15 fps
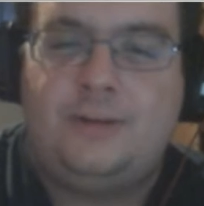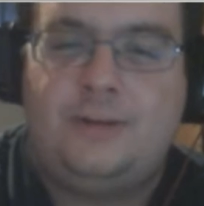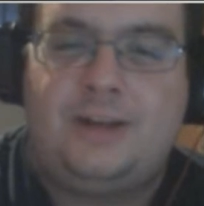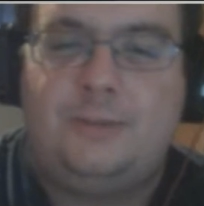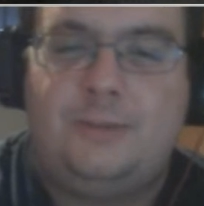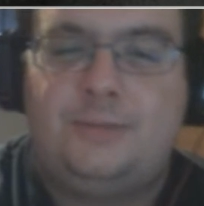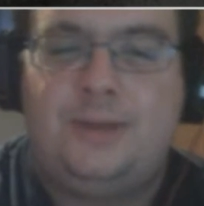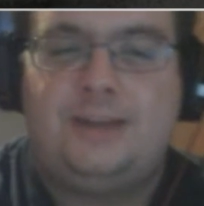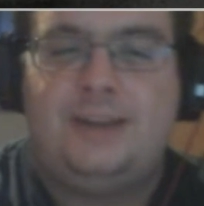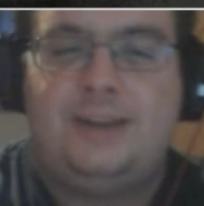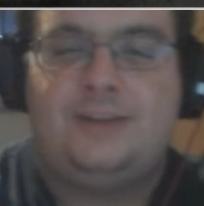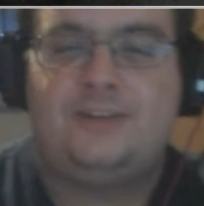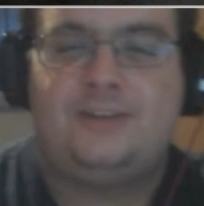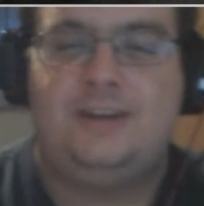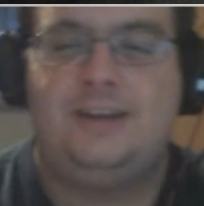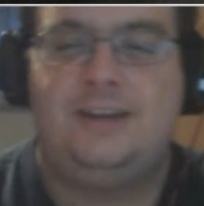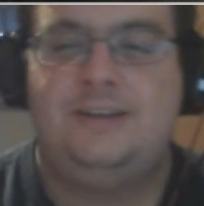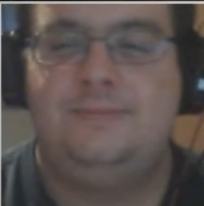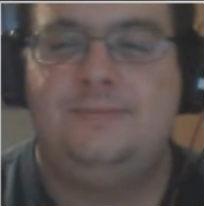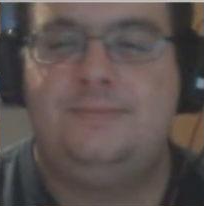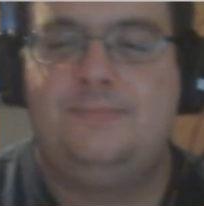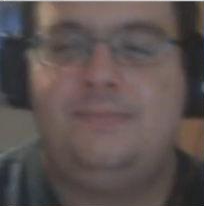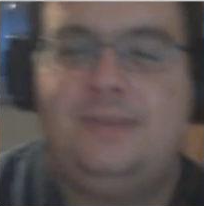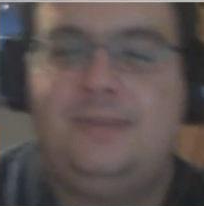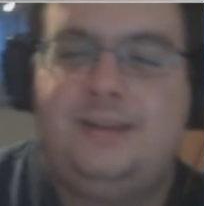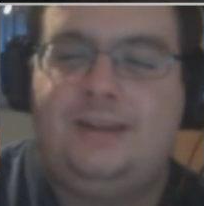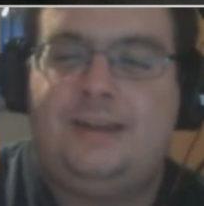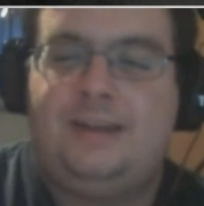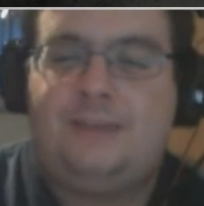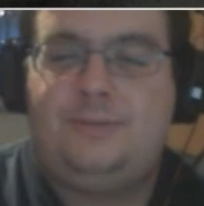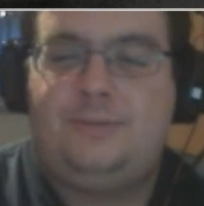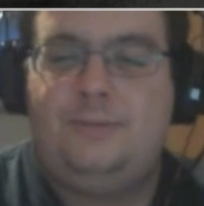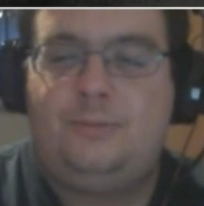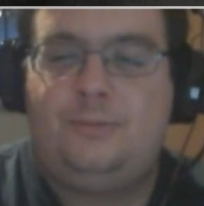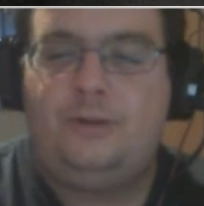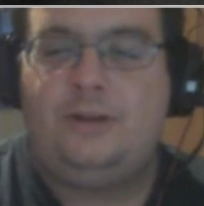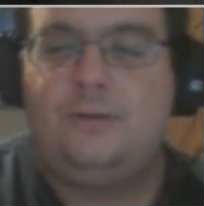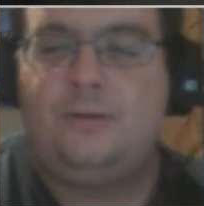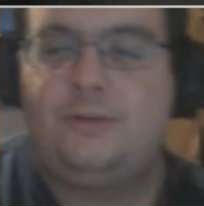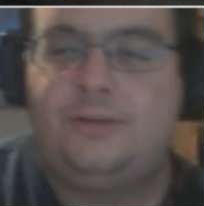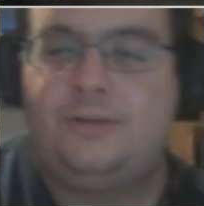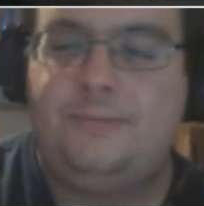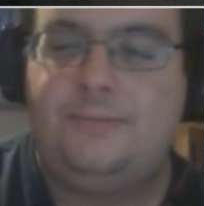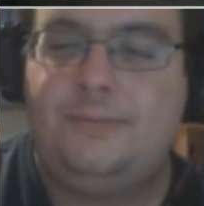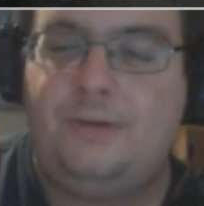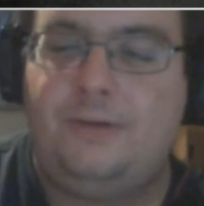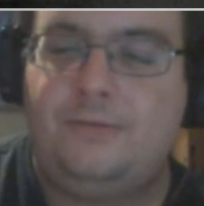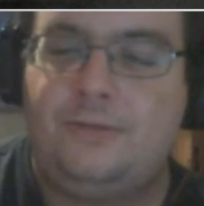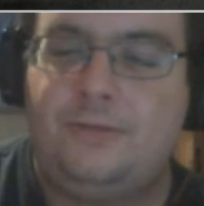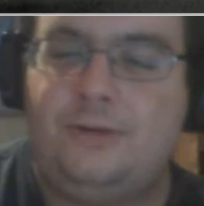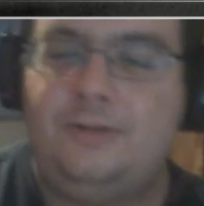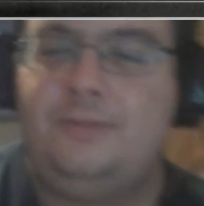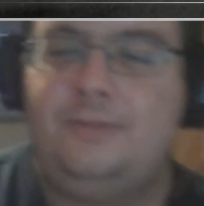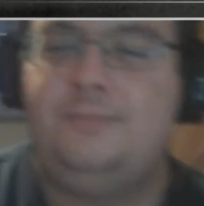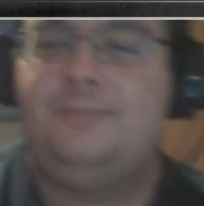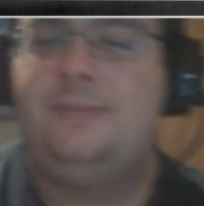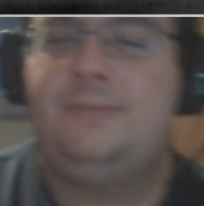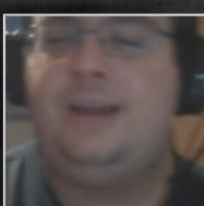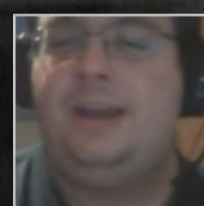I hope it comes back next year. It has been pretty good overall.